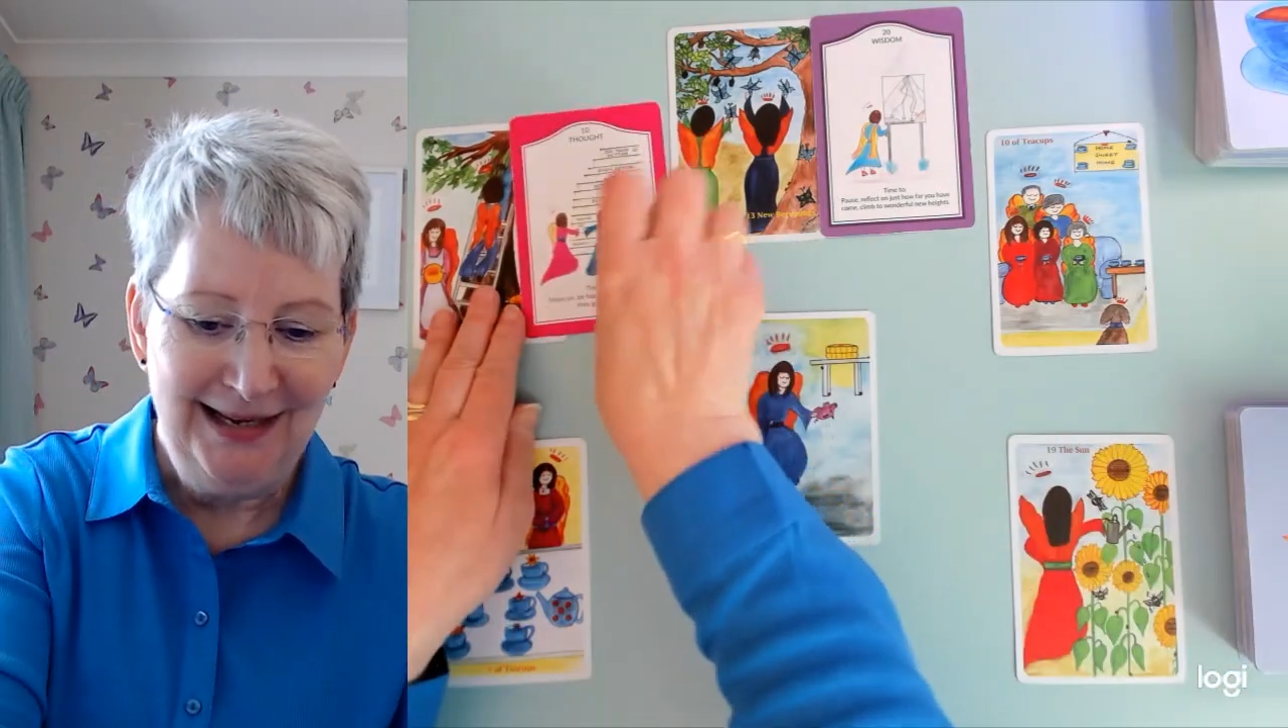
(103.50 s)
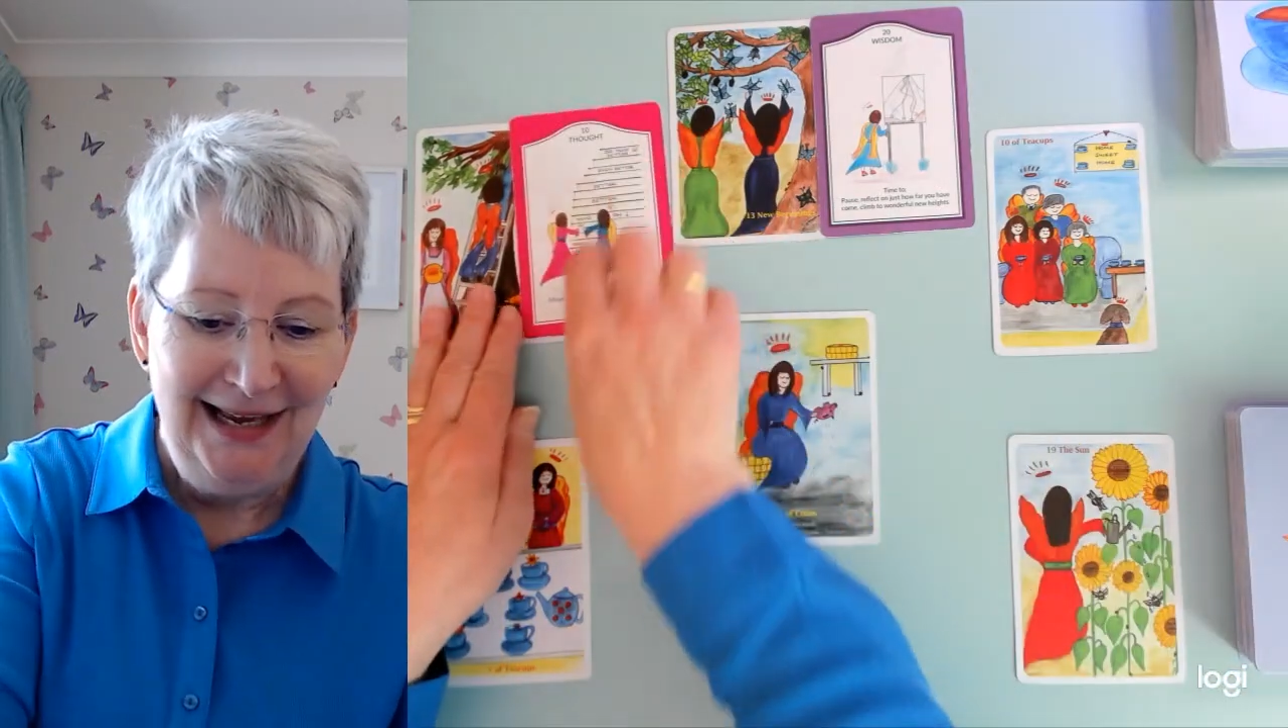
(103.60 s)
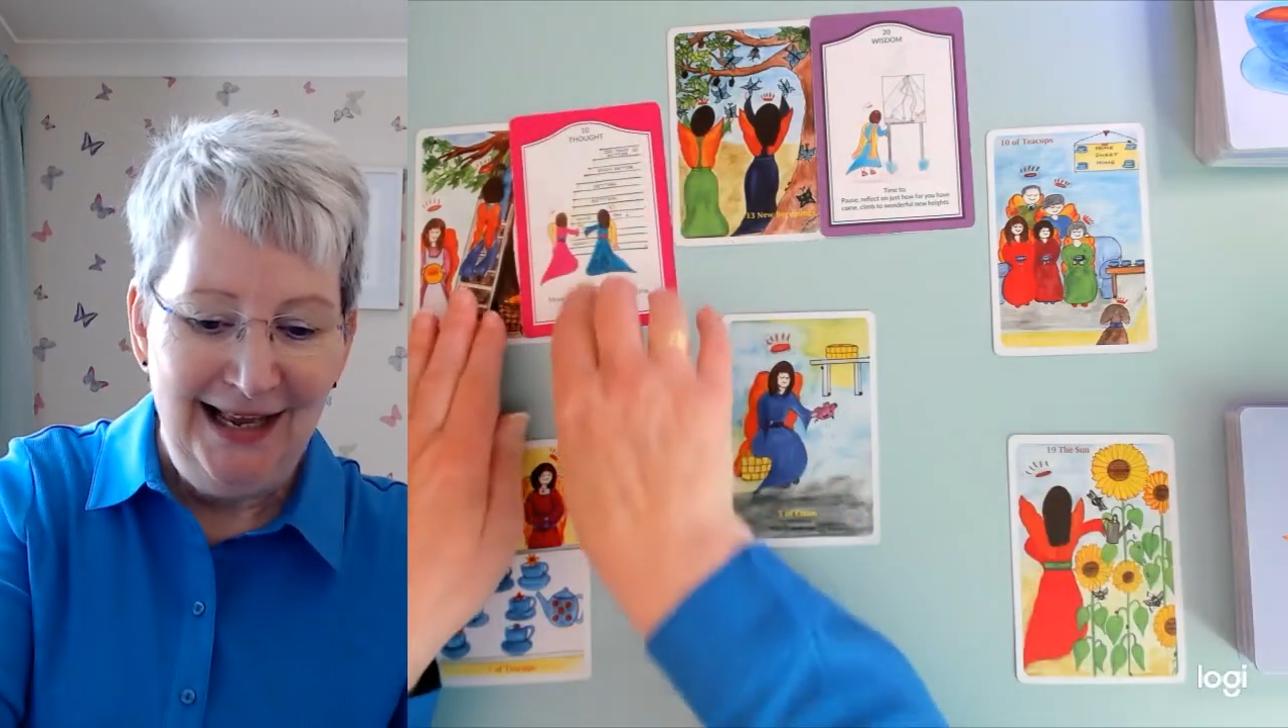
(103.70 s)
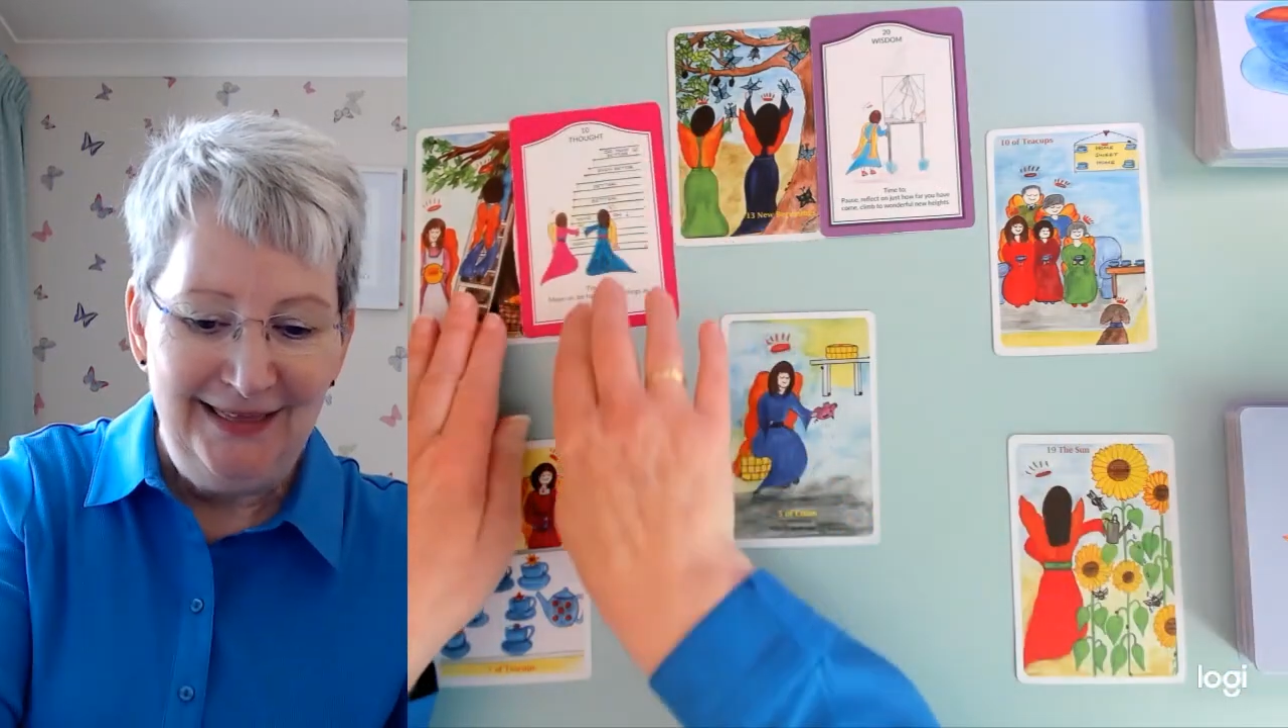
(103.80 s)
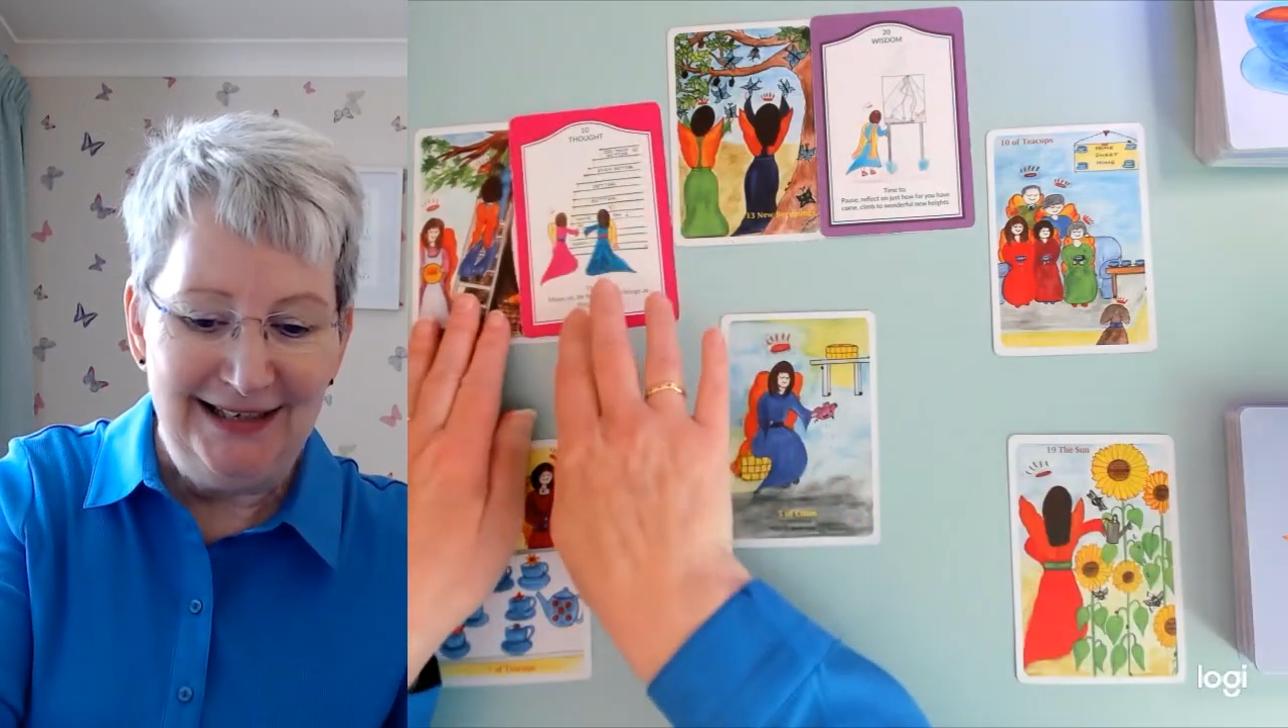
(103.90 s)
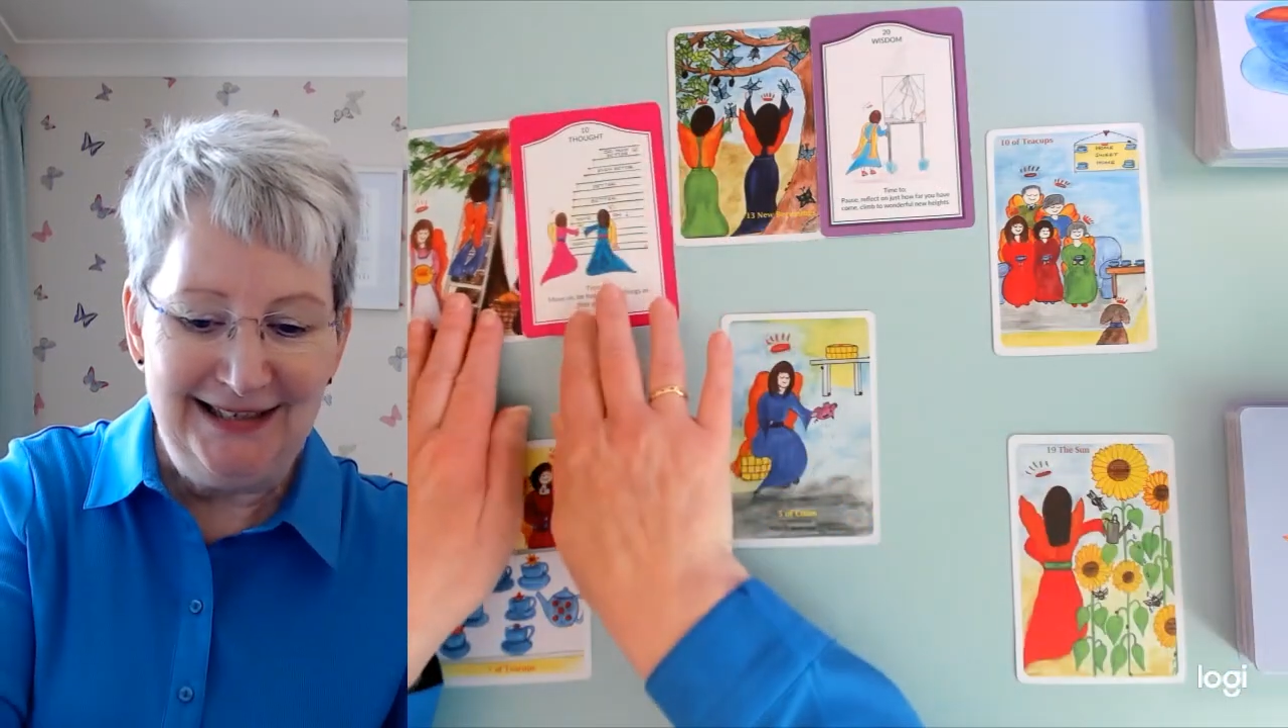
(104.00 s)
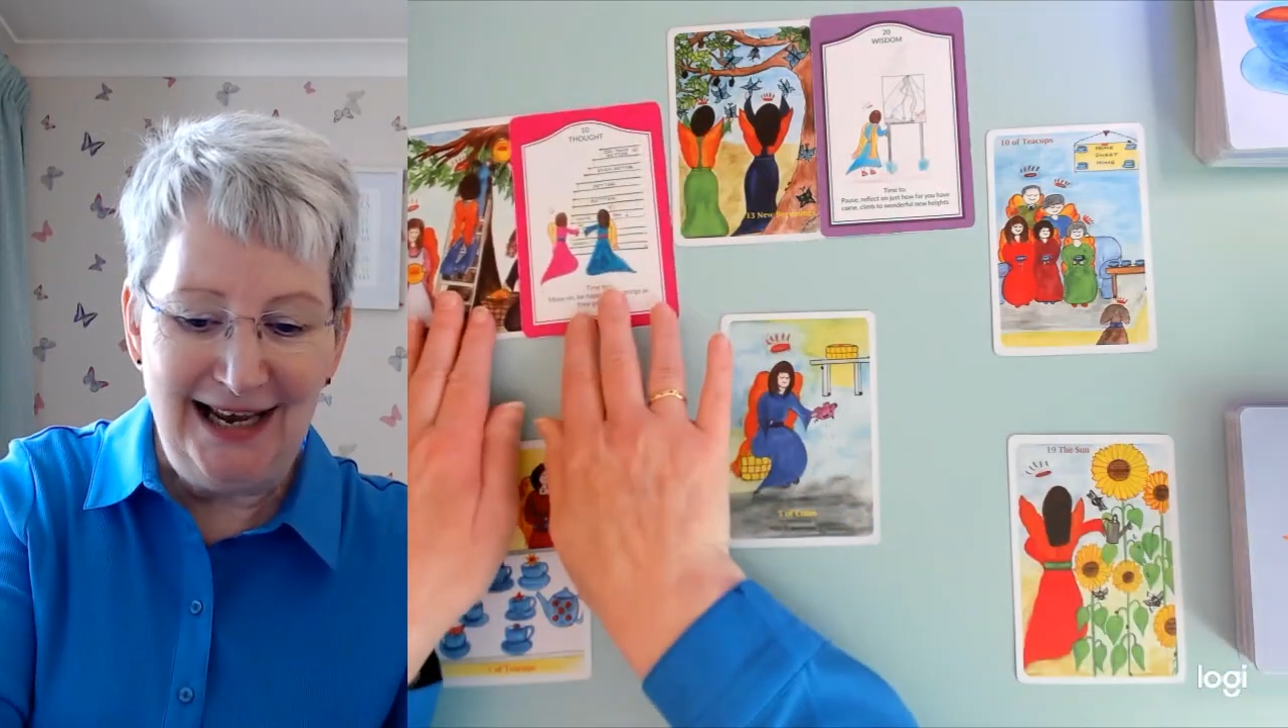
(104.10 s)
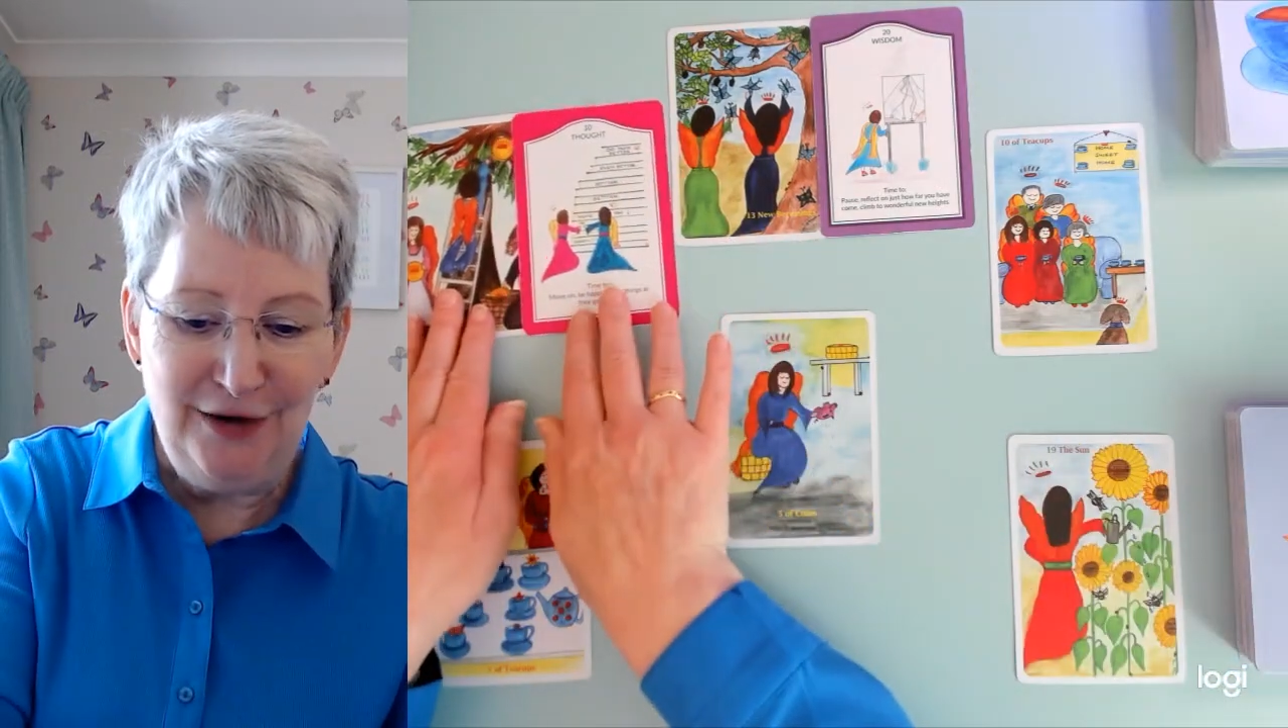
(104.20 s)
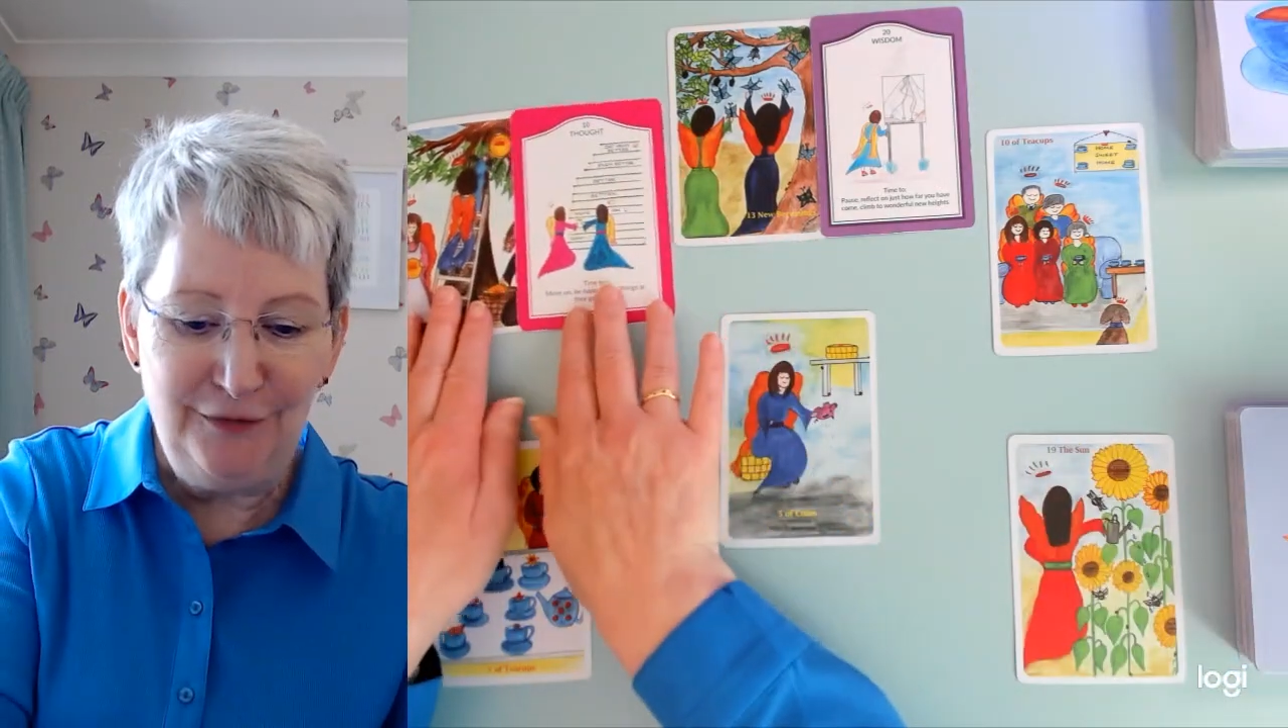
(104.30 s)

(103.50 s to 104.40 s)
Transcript: The Ten